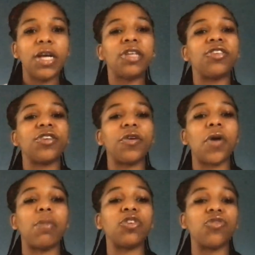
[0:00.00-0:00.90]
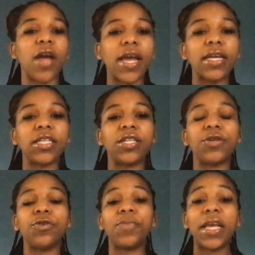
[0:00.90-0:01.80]
So I'm trying
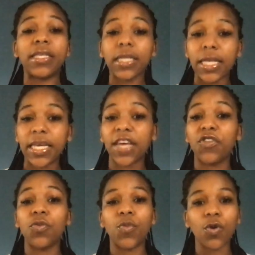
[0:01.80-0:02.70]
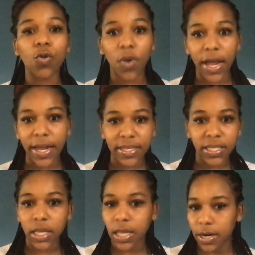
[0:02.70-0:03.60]
to basically give you more
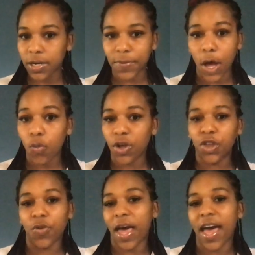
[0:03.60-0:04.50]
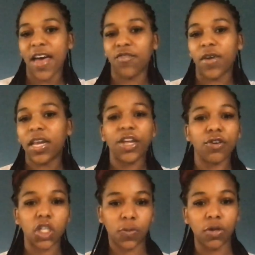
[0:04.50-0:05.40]
ways to learn about what you have right at your
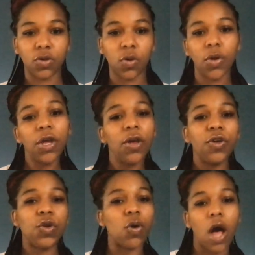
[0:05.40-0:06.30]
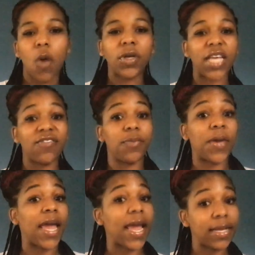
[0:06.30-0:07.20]
disposal. You don't always have to
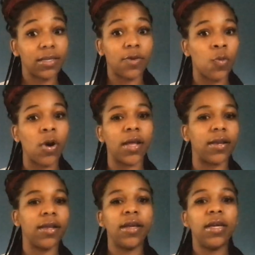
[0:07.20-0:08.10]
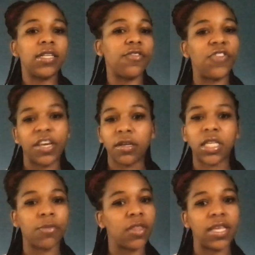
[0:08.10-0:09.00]
pay someone to figure
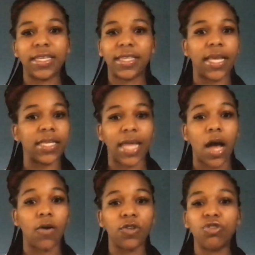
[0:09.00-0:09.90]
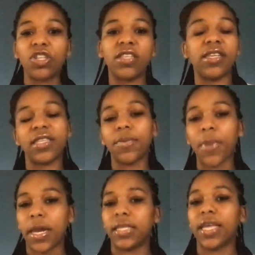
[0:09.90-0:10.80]
some of these things out. You just need
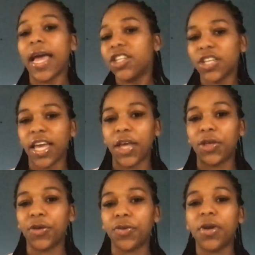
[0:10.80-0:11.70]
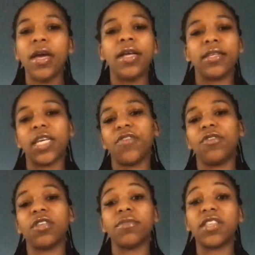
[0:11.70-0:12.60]
somebody to educate you, to give
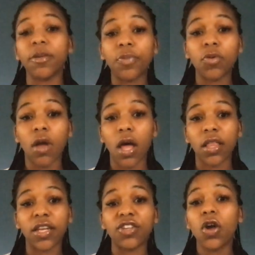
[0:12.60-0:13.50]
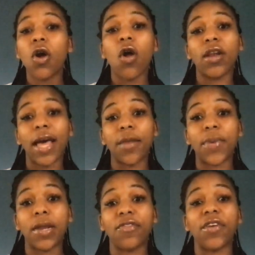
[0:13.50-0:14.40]
you some simple knowledge on how to
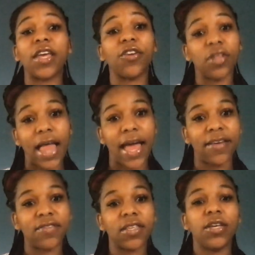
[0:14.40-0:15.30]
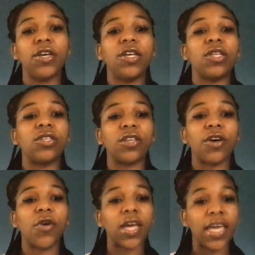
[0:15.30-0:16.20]
benefit your lives.
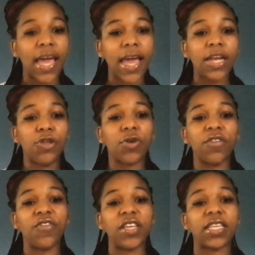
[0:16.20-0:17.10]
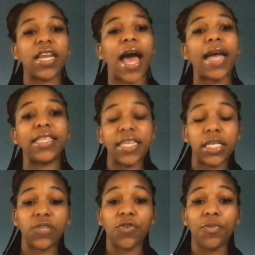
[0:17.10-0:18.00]
So again, you can visit
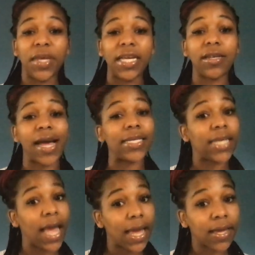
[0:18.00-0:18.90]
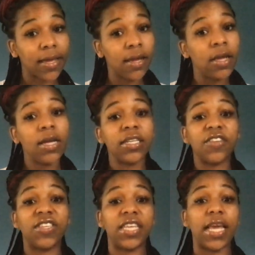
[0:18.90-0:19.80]
itsforme.tech
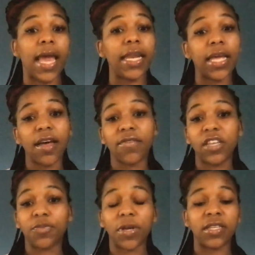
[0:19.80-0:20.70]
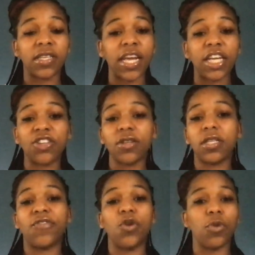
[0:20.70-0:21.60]
to see any of these
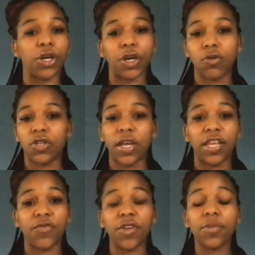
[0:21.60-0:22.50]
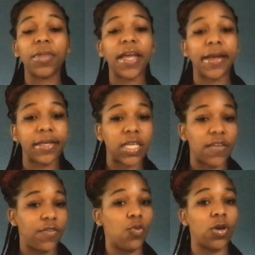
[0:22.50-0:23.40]
presentations. If you want to go to any replays,
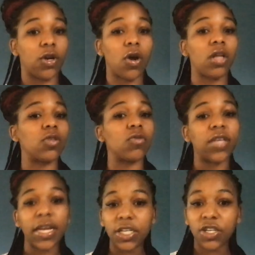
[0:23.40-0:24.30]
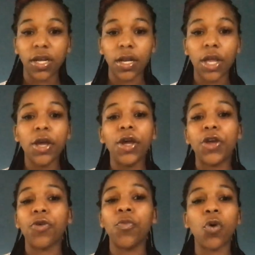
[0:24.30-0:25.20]
if you want a consultation,
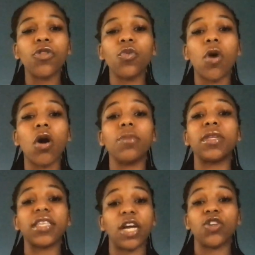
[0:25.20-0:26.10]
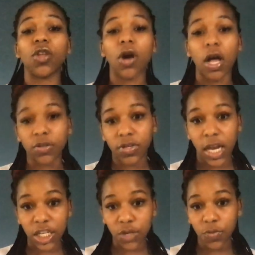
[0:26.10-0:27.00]
you're more than welcome to schedule a
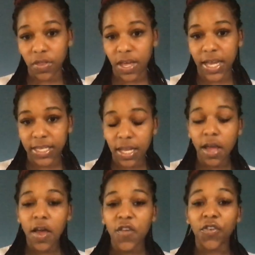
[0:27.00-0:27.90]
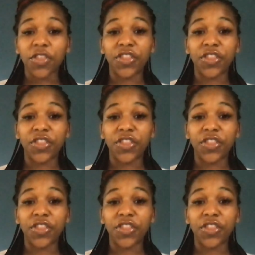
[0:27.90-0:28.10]
consultation with us. For